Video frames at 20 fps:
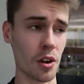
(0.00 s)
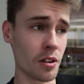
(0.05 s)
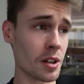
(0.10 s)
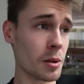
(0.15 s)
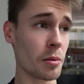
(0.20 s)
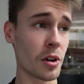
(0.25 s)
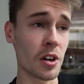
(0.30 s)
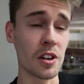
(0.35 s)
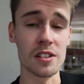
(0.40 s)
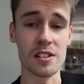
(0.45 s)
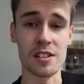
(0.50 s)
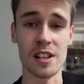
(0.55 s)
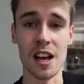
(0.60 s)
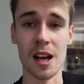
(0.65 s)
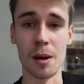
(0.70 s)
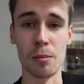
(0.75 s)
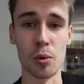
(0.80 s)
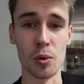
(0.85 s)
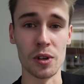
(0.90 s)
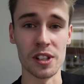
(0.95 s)
only because the
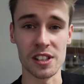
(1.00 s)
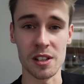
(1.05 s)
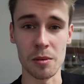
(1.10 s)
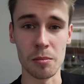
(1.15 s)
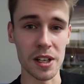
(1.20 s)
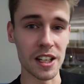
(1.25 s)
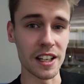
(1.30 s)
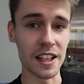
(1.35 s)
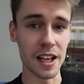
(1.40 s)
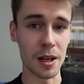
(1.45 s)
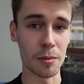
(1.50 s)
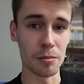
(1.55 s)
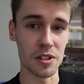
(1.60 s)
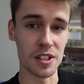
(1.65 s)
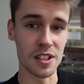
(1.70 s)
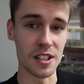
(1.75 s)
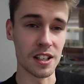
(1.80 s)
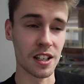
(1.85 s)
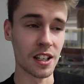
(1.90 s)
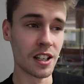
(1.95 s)
airport is completely
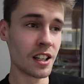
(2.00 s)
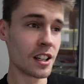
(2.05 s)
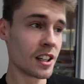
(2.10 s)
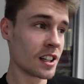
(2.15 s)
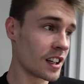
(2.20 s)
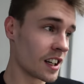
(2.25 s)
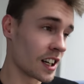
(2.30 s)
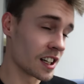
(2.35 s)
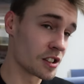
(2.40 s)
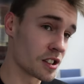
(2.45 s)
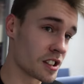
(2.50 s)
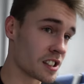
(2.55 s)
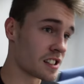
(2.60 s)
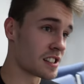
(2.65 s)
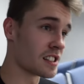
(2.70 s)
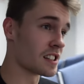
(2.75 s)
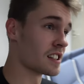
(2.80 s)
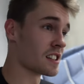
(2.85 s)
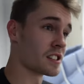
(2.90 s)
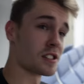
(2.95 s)
empty. As you can
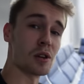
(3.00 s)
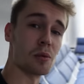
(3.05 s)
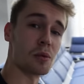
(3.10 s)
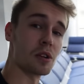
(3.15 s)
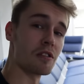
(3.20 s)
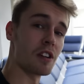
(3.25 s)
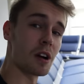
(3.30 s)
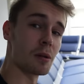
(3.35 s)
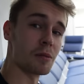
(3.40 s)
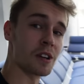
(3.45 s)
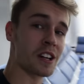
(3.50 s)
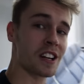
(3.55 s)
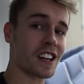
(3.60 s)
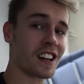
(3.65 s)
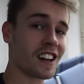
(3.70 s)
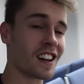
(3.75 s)
see, there's no one around me.